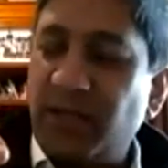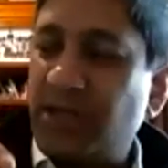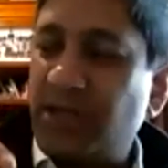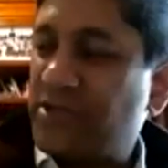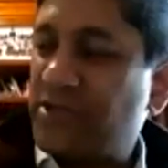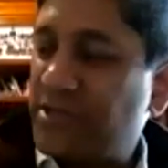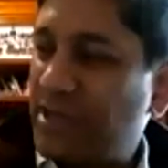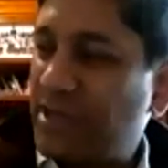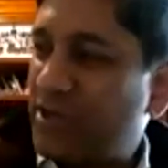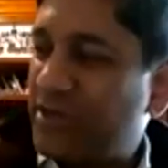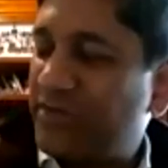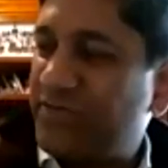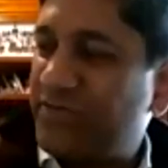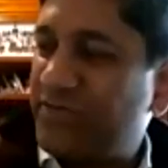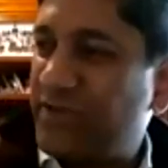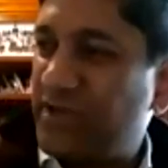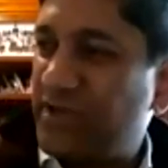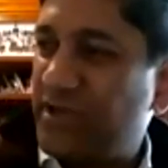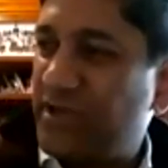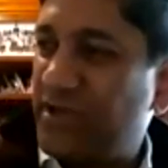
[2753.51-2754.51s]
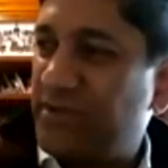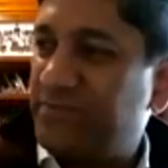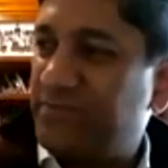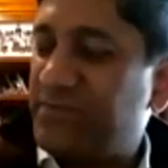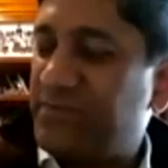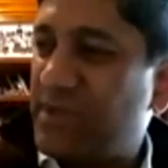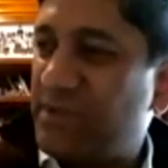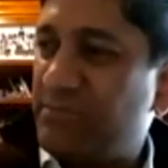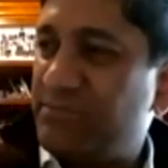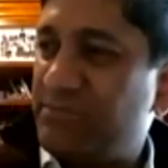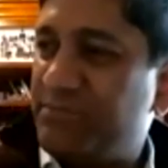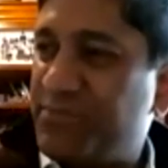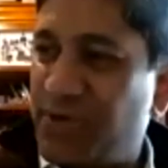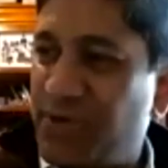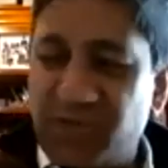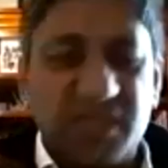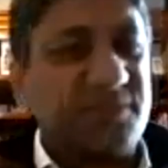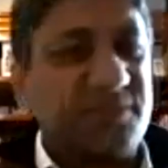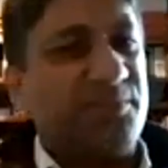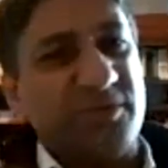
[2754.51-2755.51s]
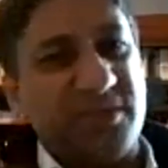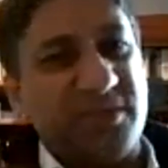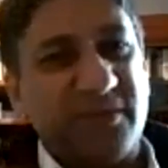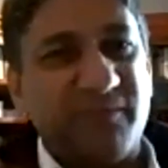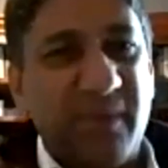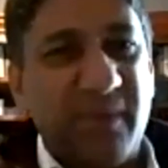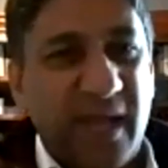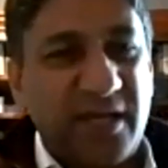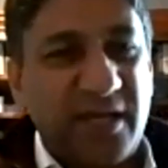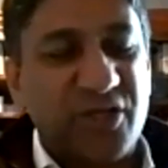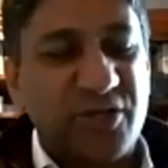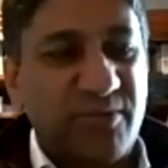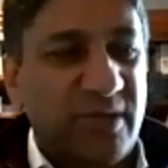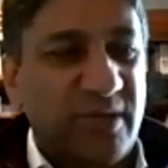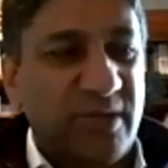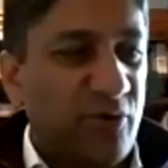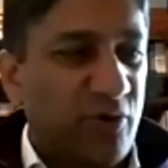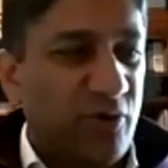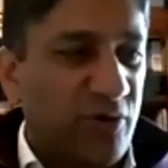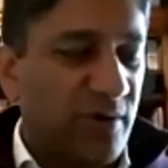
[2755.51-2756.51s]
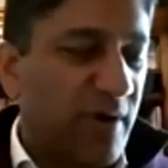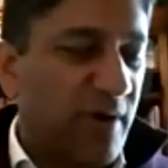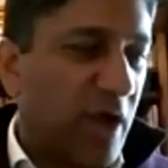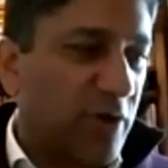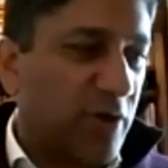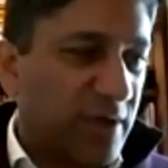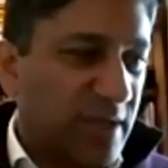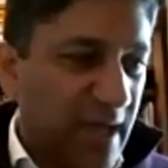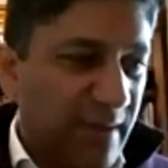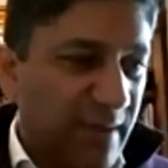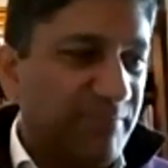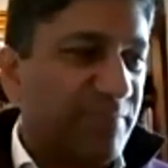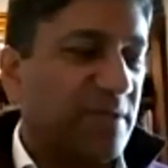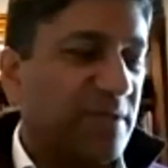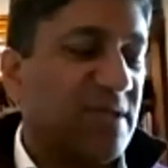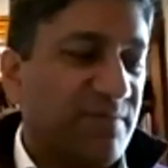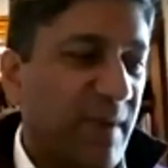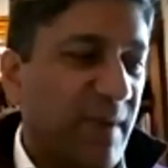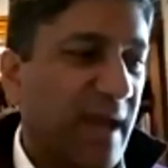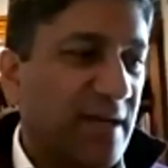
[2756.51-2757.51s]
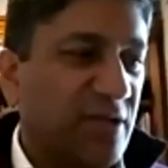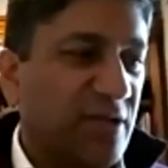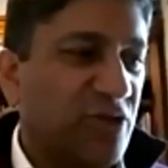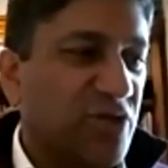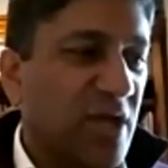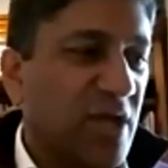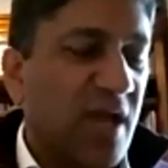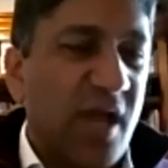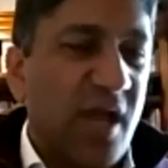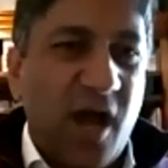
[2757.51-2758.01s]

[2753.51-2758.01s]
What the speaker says: because a lot of the principles of management or how companies manage